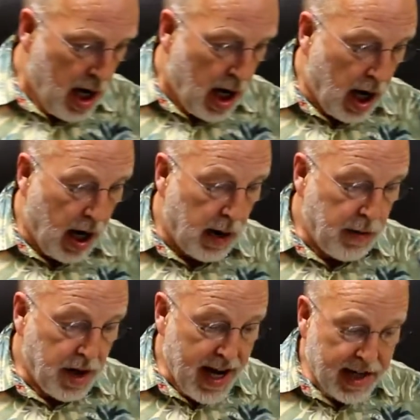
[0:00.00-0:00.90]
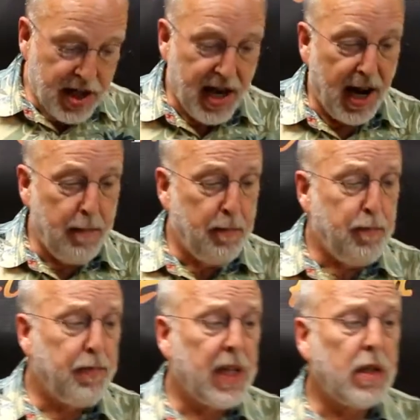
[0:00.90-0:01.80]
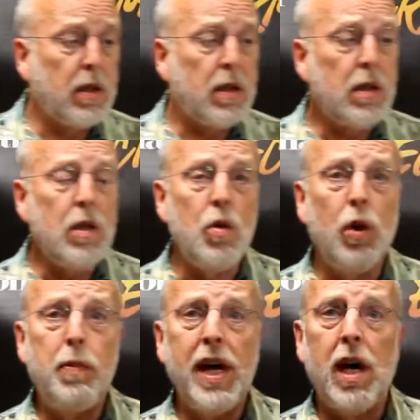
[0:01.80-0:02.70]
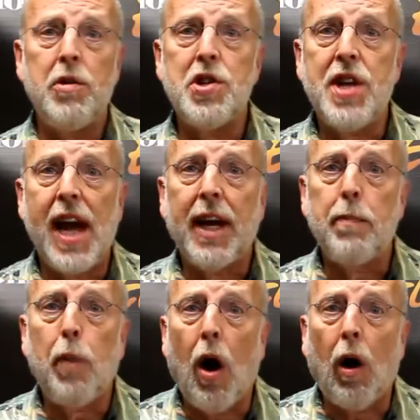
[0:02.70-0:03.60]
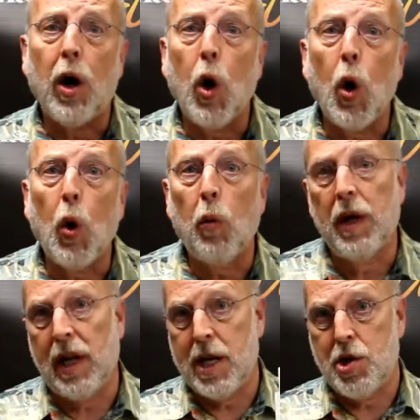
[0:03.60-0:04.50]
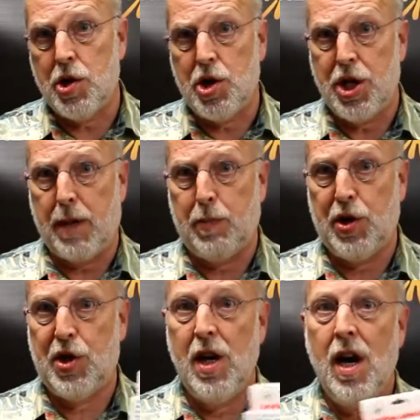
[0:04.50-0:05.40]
The next step would be understanding part-whole relationships.